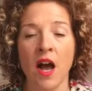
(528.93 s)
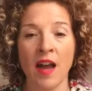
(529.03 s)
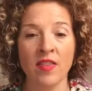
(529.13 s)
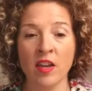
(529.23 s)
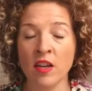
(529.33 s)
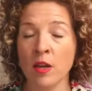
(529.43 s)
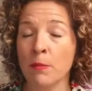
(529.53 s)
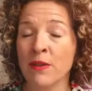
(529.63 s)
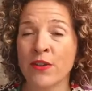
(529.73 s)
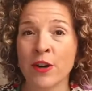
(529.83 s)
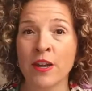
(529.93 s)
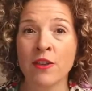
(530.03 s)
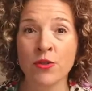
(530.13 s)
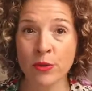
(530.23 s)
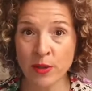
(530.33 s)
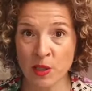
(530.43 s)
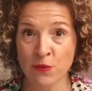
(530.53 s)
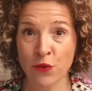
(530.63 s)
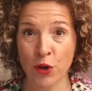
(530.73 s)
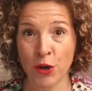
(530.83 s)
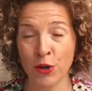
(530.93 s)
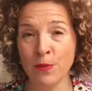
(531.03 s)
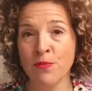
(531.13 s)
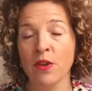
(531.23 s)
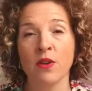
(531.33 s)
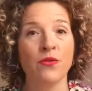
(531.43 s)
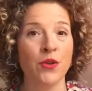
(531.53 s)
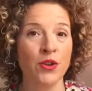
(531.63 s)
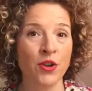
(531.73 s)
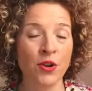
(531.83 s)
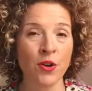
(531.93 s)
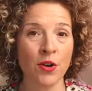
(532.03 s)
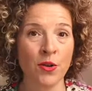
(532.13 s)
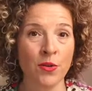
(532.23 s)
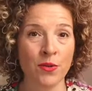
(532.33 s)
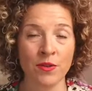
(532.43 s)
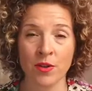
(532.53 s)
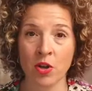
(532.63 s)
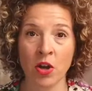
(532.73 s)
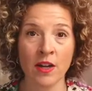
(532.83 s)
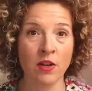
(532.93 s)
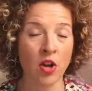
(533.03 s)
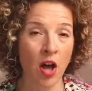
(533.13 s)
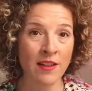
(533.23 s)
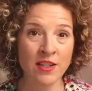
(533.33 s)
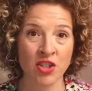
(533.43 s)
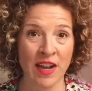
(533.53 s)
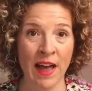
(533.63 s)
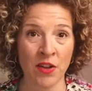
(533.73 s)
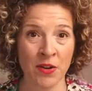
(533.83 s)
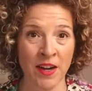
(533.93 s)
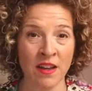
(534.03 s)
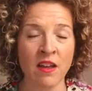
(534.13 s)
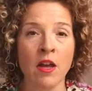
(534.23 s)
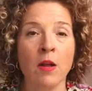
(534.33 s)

I think it can be very useful for your own kind of knowledge gathering,